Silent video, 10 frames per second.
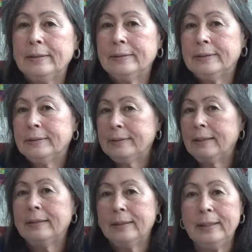
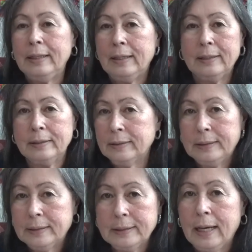suddenly
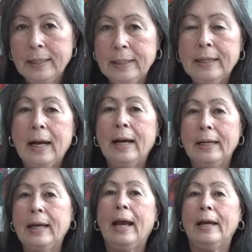decided
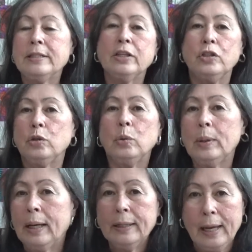I had to do
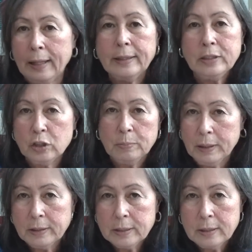a Kathy
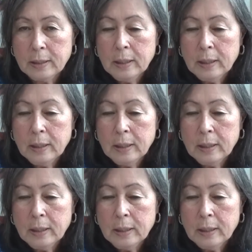Schmitz.